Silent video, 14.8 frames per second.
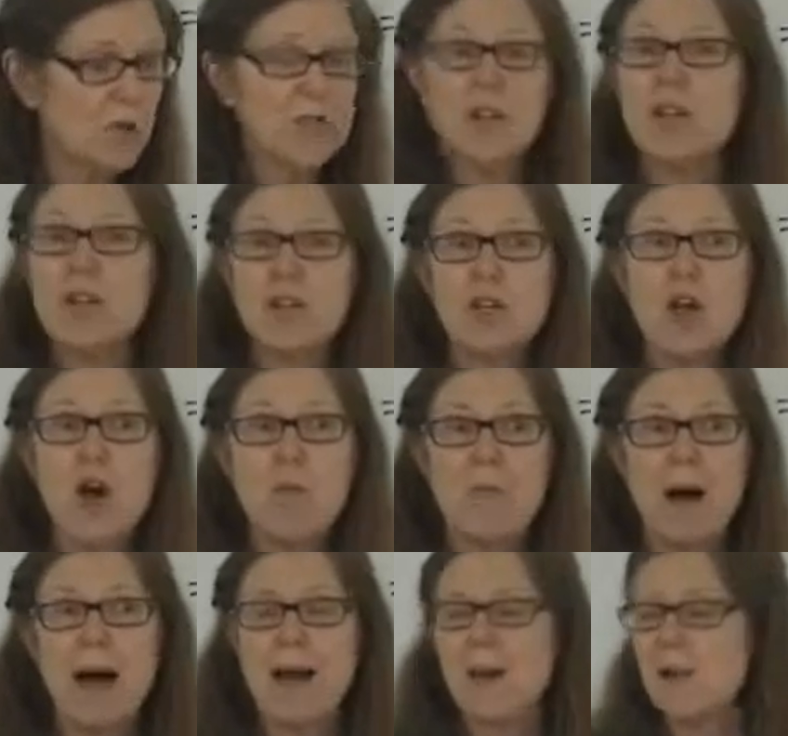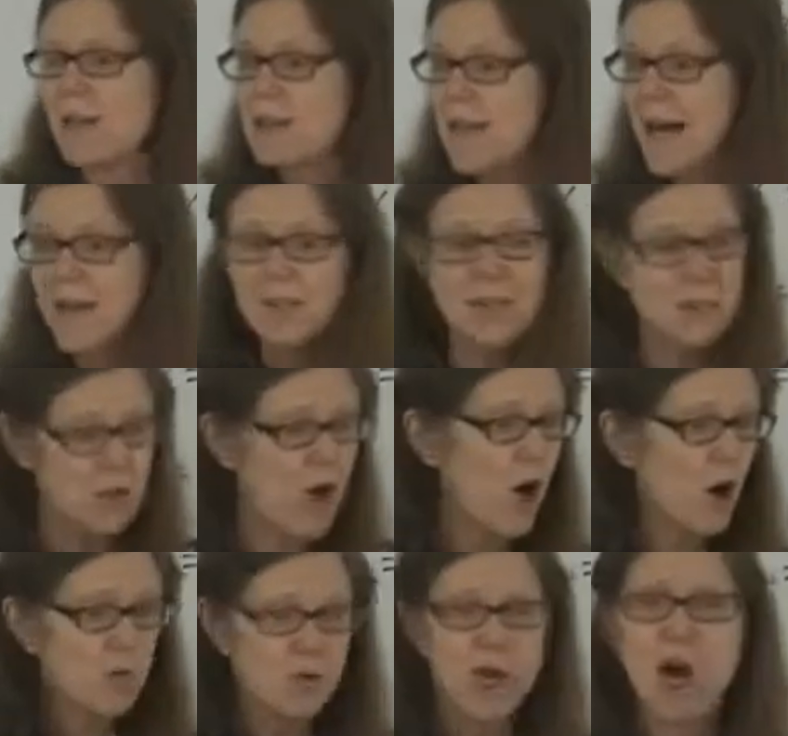into the no pile. Yes,
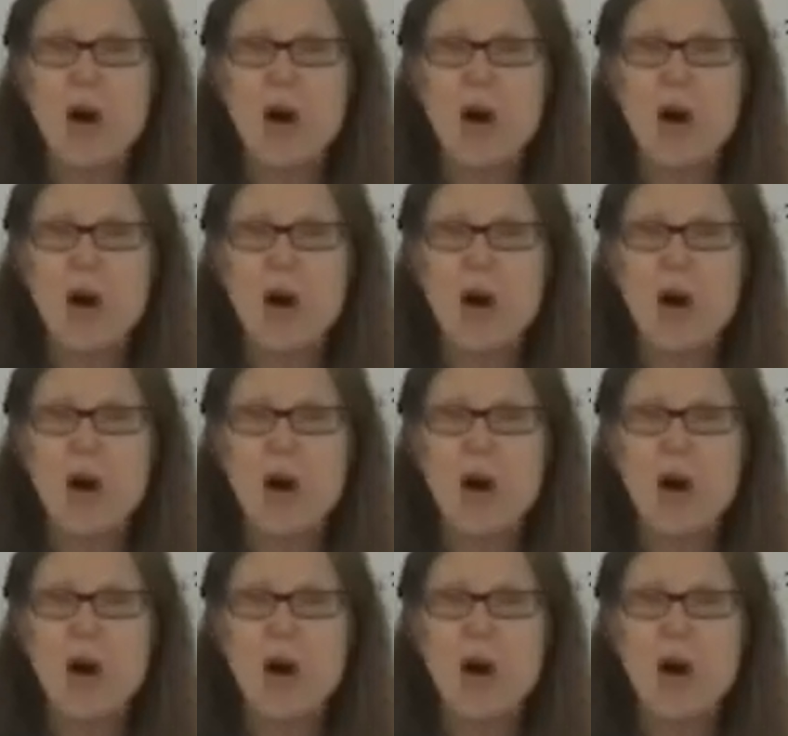no, no,